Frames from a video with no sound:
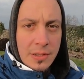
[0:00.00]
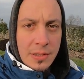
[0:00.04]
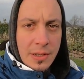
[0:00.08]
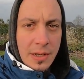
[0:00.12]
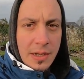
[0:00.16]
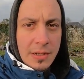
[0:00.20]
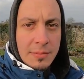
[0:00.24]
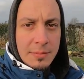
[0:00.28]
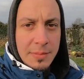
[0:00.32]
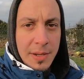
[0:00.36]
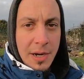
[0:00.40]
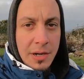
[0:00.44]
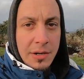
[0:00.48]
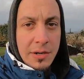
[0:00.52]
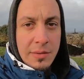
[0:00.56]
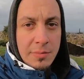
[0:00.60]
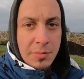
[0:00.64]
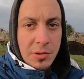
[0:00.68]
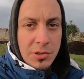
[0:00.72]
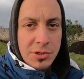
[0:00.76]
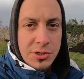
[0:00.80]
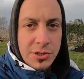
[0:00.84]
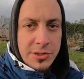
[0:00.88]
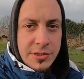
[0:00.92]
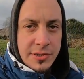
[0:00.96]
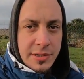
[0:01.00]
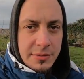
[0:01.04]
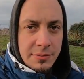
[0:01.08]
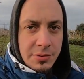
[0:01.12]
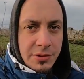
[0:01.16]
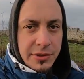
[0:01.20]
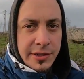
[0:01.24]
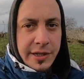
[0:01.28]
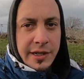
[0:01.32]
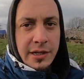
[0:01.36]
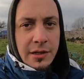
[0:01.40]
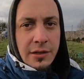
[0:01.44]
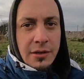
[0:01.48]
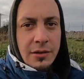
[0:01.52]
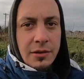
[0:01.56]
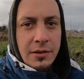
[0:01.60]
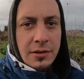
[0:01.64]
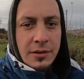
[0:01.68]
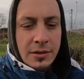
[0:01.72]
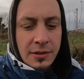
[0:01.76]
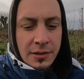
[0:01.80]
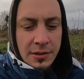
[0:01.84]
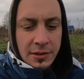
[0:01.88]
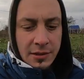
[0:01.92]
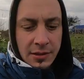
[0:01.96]
and berry bushes in particular,
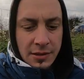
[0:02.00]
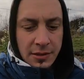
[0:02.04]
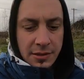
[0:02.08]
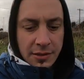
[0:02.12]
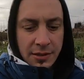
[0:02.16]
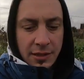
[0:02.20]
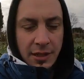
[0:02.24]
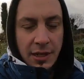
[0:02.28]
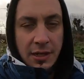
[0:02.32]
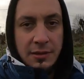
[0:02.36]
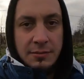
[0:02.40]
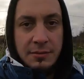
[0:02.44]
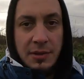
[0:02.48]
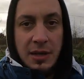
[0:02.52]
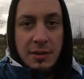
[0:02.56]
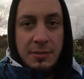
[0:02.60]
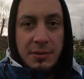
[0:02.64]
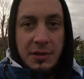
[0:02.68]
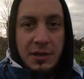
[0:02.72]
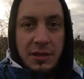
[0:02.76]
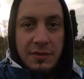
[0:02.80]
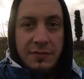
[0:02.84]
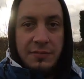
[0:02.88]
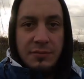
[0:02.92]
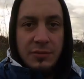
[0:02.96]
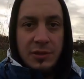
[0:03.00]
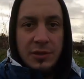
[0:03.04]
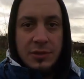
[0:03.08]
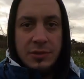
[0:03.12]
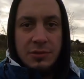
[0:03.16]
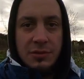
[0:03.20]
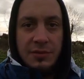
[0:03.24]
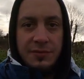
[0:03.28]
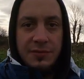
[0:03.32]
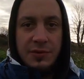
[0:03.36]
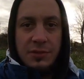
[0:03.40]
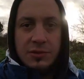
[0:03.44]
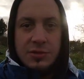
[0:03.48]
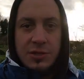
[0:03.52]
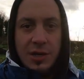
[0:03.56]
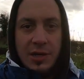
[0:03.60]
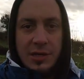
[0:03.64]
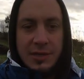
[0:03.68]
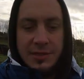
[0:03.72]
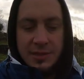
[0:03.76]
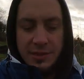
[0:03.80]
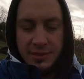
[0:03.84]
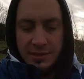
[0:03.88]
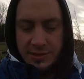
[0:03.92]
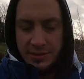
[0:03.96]
and maybe even we'll do a few
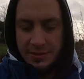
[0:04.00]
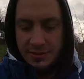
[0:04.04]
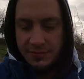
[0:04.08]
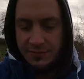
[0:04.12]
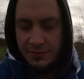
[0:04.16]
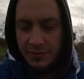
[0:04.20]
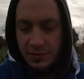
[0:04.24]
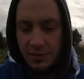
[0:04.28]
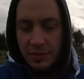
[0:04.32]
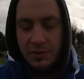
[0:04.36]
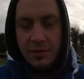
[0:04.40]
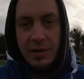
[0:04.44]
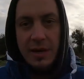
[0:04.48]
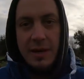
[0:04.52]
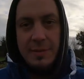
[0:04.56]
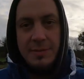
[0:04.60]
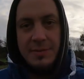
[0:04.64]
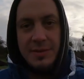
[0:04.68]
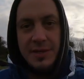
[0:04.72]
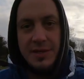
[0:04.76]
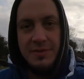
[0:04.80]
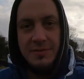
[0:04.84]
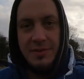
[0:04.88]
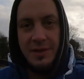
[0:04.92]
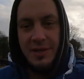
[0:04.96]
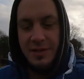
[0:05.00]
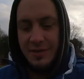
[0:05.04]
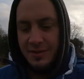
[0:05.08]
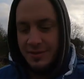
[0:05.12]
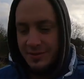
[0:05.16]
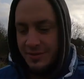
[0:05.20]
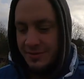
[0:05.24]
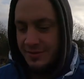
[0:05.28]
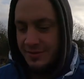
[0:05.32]
trellises for grapes as well.